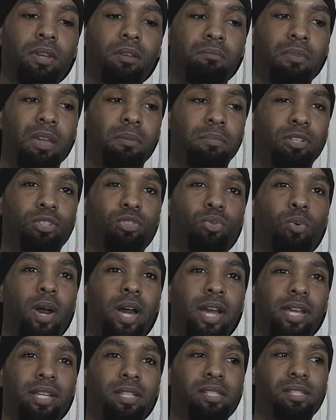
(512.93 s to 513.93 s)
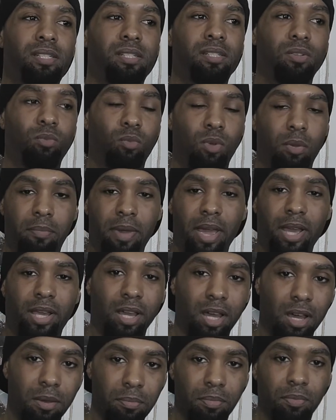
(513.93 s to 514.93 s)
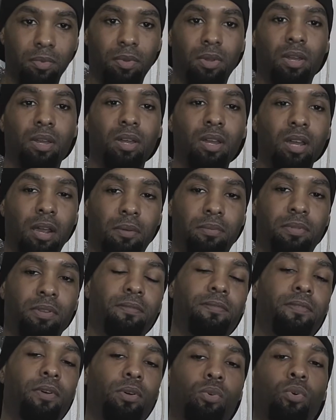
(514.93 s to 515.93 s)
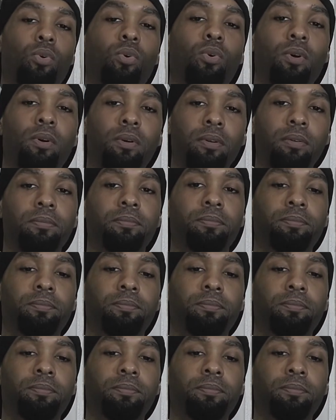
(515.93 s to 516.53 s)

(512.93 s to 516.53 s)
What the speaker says: maybe twice, went back up. Everything felt cool.